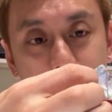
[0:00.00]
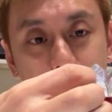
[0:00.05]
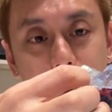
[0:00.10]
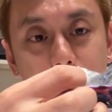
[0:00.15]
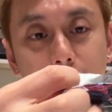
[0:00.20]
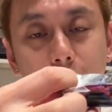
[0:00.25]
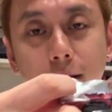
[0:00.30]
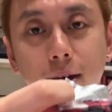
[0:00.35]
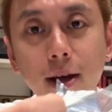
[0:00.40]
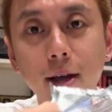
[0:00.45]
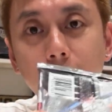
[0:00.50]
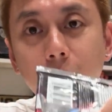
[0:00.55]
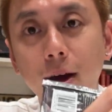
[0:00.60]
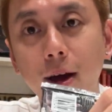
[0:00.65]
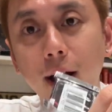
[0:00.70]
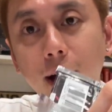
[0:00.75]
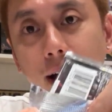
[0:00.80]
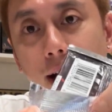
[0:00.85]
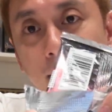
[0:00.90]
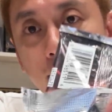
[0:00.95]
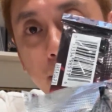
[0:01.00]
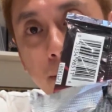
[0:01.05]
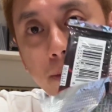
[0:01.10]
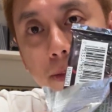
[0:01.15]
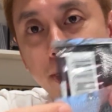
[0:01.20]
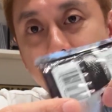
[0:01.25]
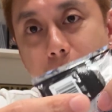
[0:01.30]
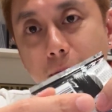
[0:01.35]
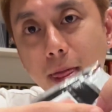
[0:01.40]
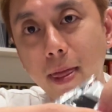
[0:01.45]
in,
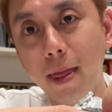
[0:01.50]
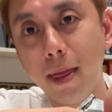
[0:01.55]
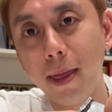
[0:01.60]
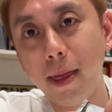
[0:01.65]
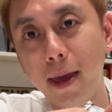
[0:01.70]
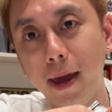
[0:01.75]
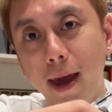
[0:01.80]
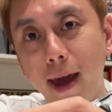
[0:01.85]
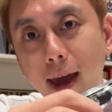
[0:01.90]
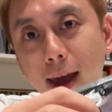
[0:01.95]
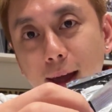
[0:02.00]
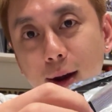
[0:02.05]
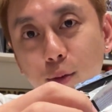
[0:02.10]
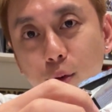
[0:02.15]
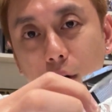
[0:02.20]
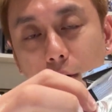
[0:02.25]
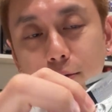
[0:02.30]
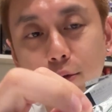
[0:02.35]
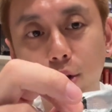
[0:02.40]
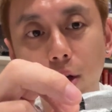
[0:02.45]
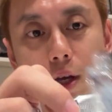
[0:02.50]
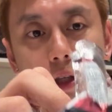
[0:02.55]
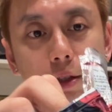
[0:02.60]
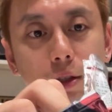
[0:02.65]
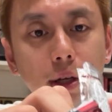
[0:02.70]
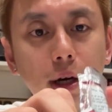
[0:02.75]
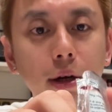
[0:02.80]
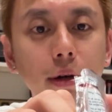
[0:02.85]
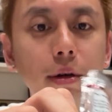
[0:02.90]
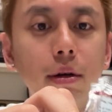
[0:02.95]
and we're off to a head
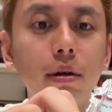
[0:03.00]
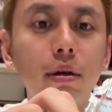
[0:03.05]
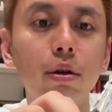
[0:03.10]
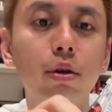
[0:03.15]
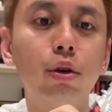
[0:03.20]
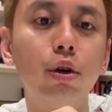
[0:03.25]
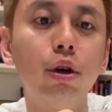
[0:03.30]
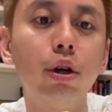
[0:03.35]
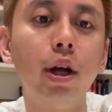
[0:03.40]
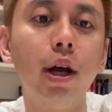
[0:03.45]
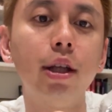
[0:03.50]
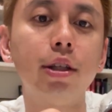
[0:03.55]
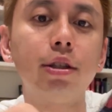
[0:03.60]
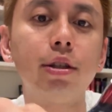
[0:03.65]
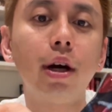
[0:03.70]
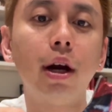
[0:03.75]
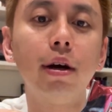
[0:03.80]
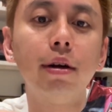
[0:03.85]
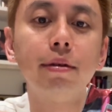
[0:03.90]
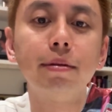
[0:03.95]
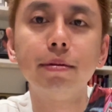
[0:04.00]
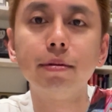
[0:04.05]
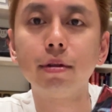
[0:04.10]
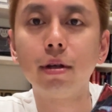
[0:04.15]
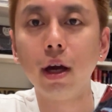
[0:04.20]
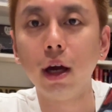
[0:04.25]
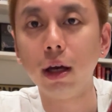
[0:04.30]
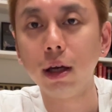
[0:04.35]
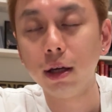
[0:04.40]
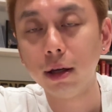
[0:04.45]
start. Good head start,
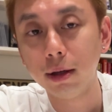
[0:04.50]
okay.